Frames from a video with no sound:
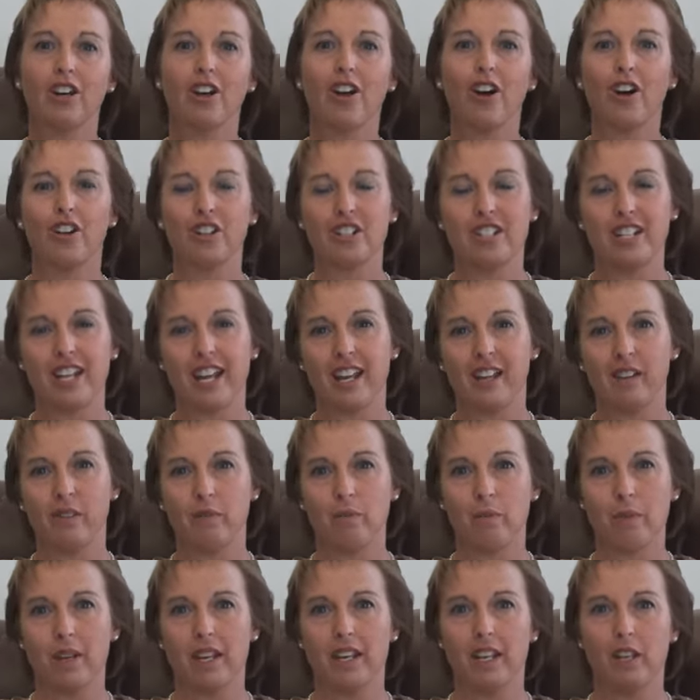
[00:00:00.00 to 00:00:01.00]

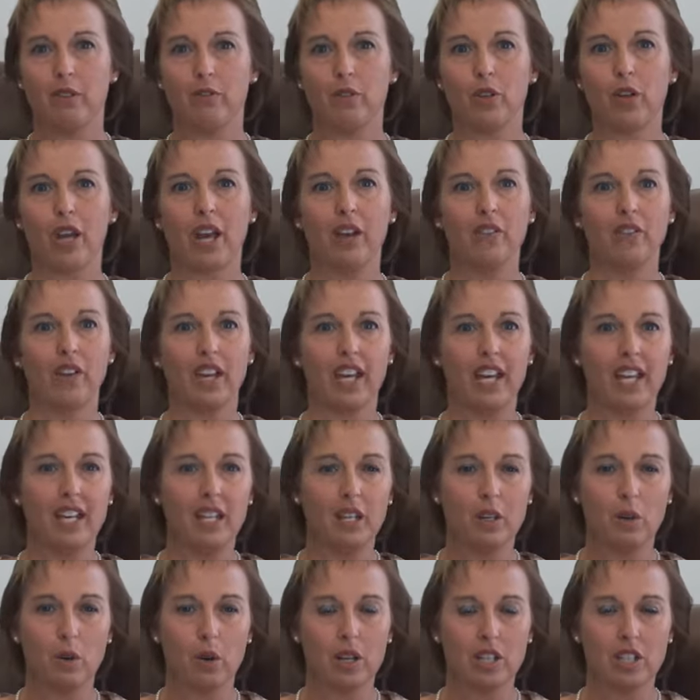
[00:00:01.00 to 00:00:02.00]
Contact me if you have
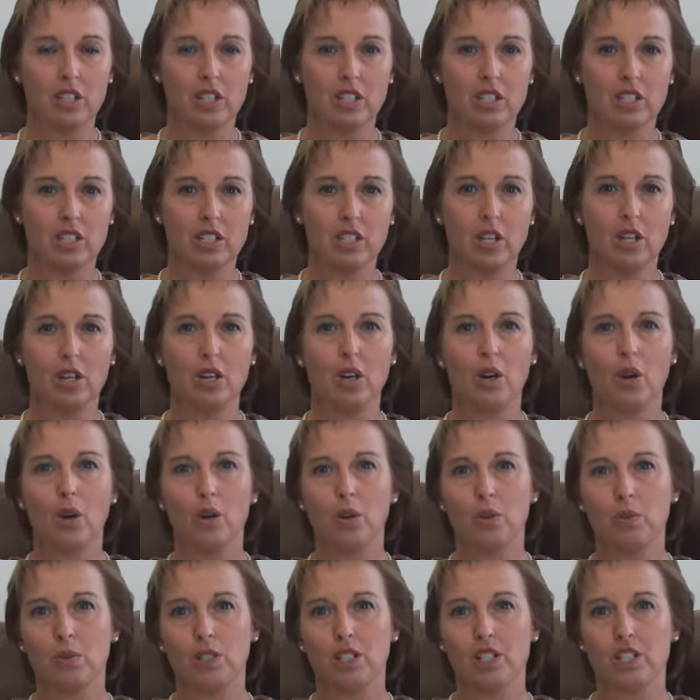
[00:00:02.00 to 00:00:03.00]
any questions
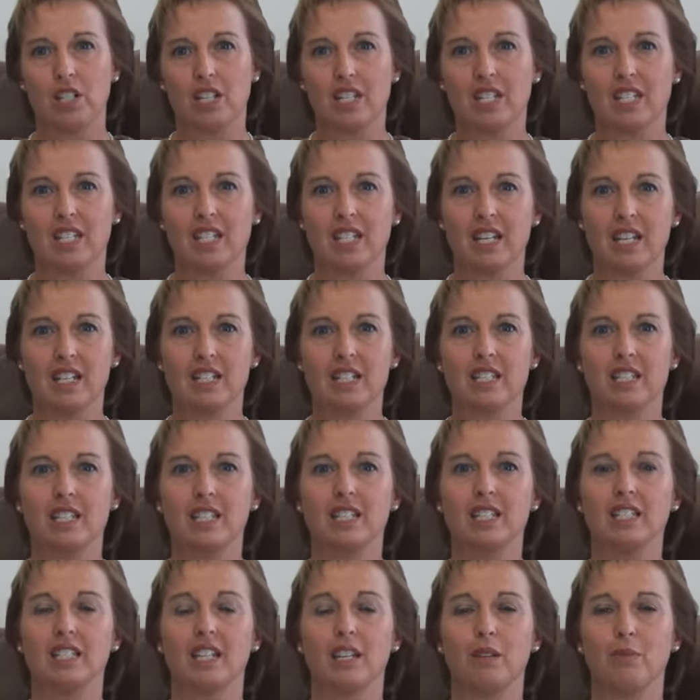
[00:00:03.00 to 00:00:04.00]
or wish to discuss
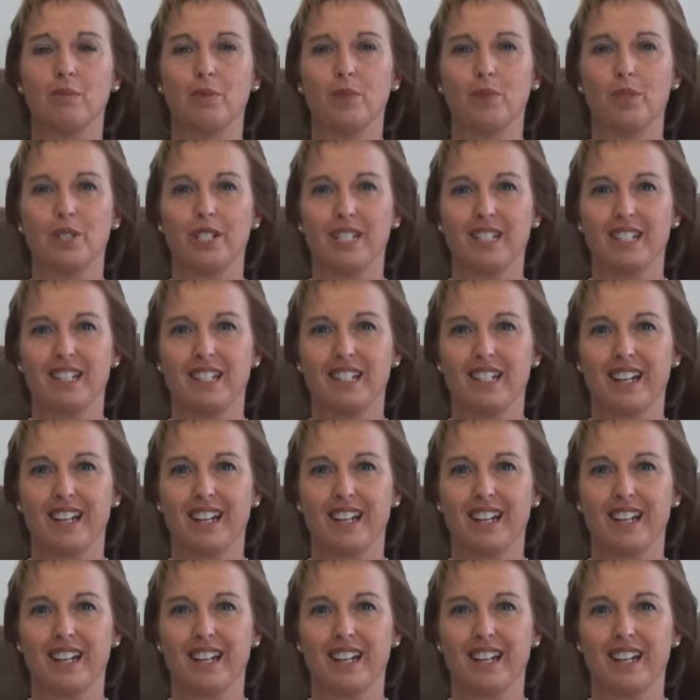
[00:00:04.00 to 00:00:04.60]
this in more detail.